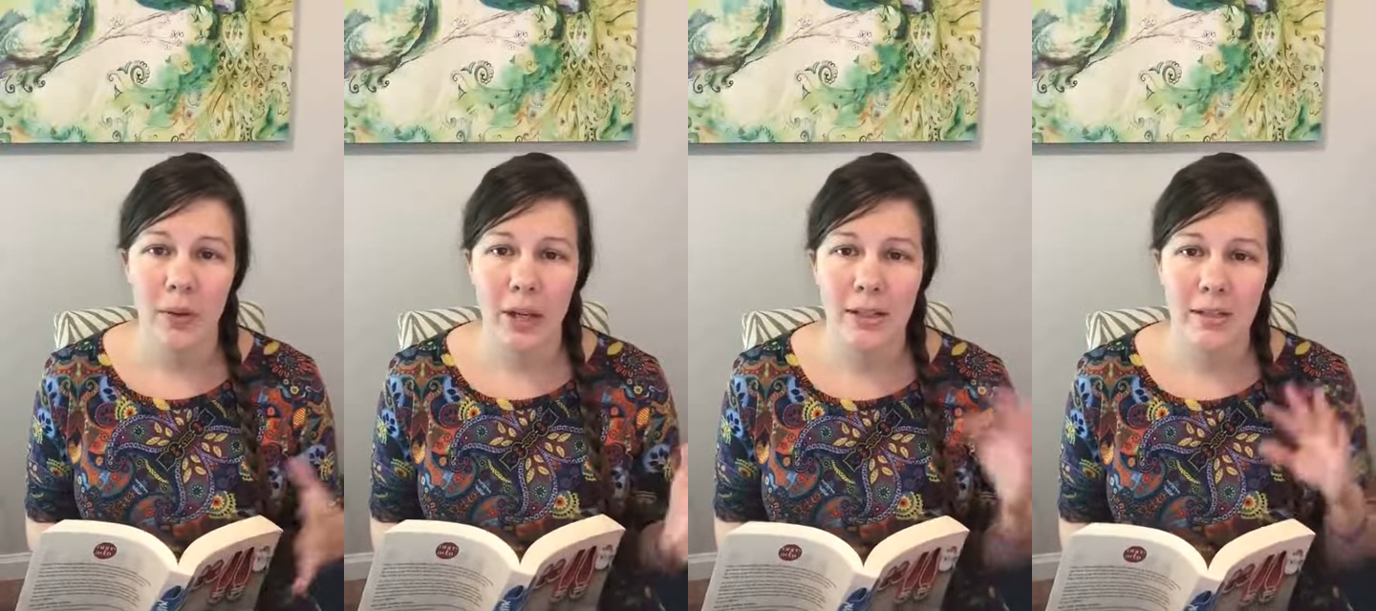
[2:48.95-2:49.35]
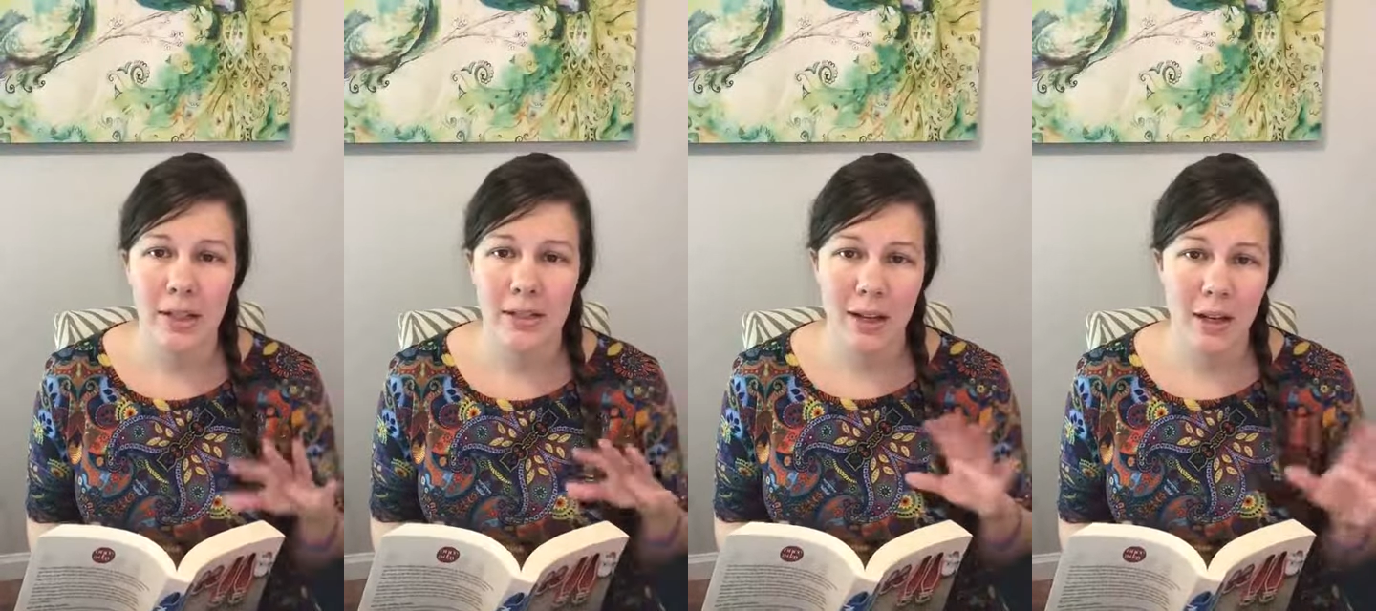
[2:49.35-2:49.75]
Okay, so
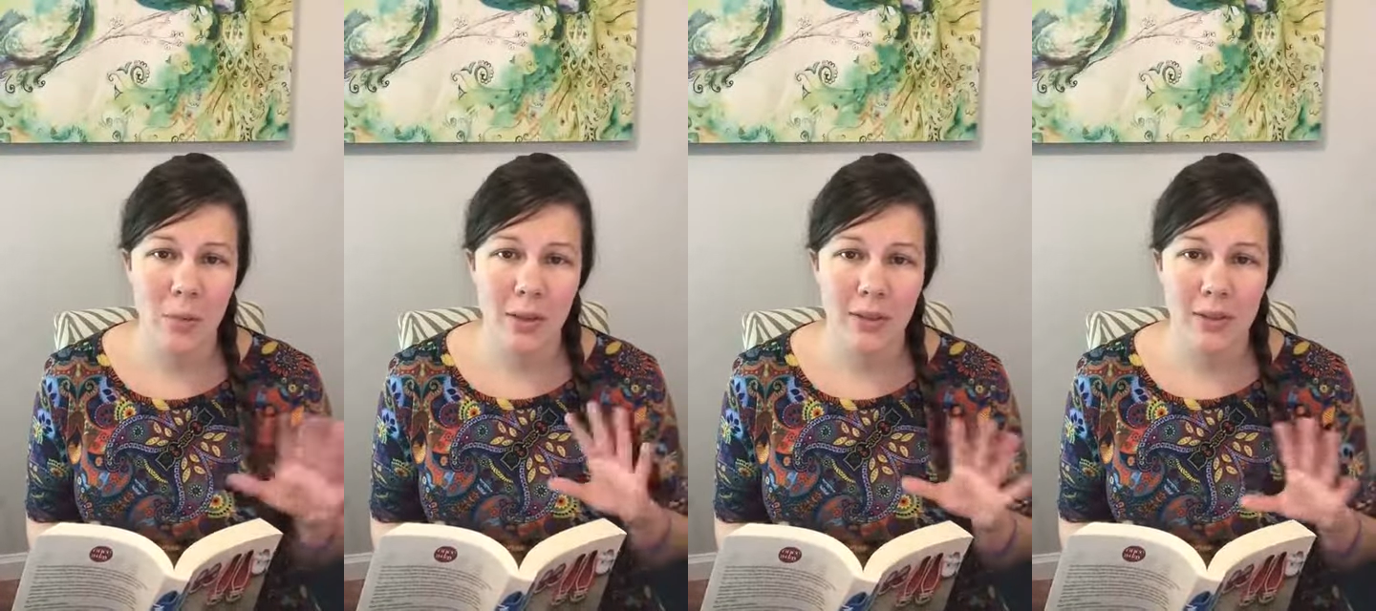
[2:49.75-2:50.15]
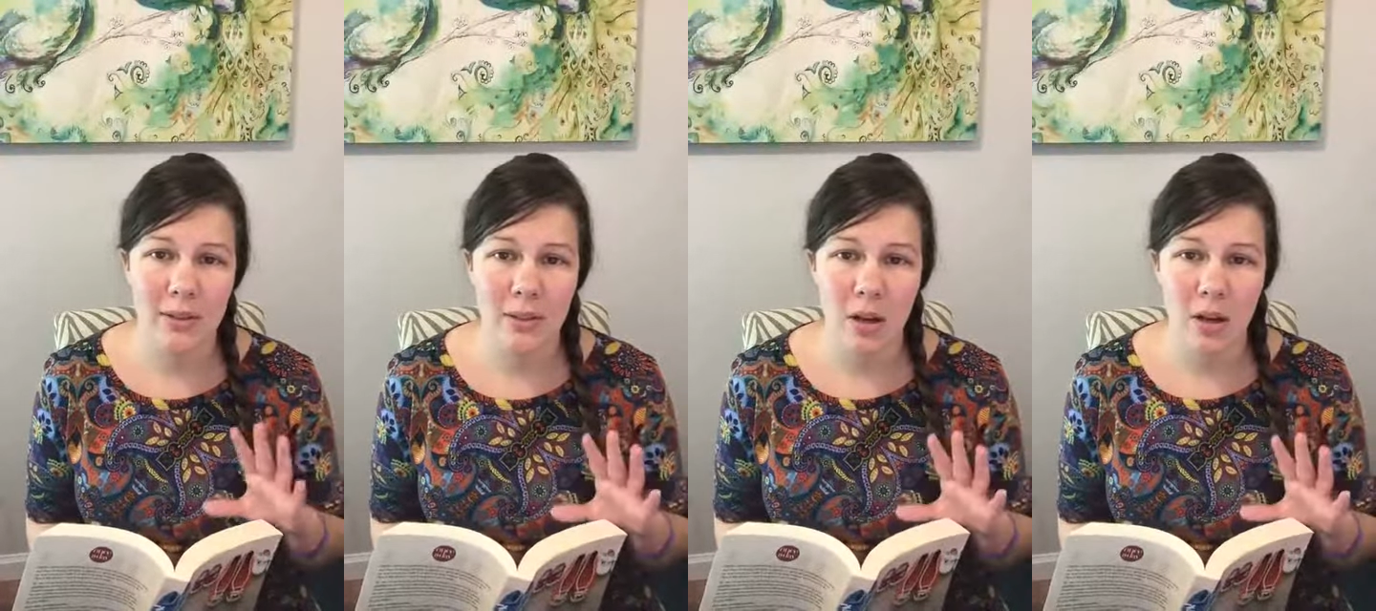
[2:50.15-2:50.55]
that's kind of what
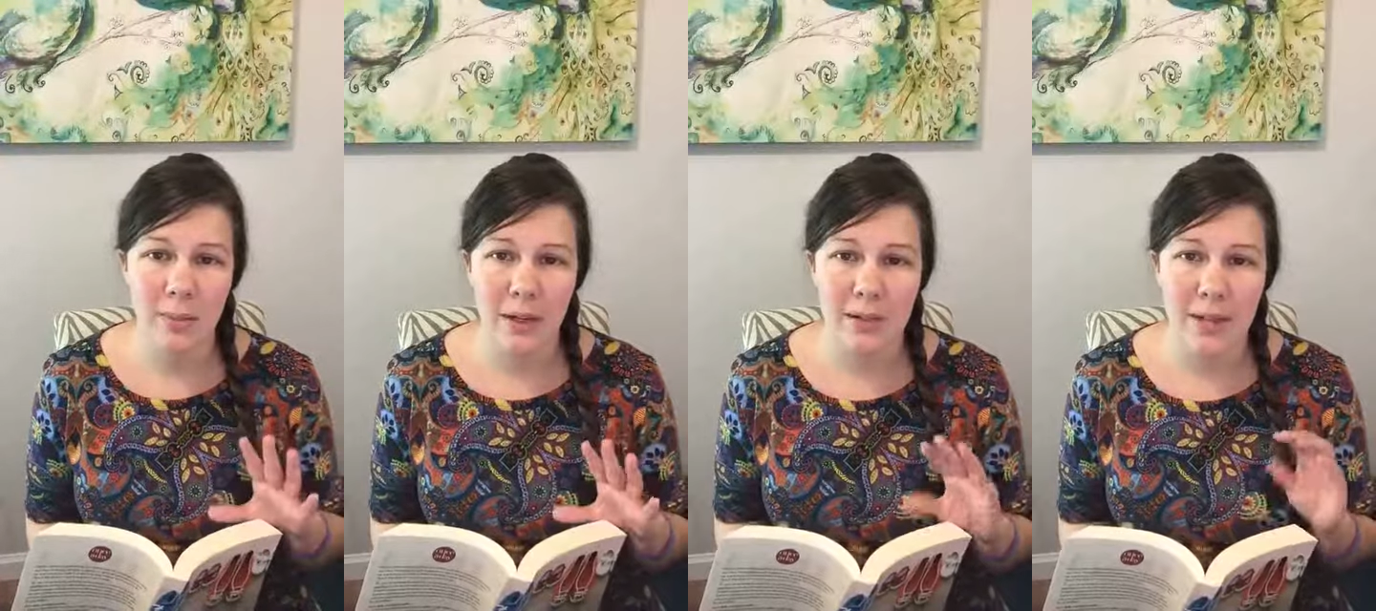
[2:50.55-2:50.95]
this is talking about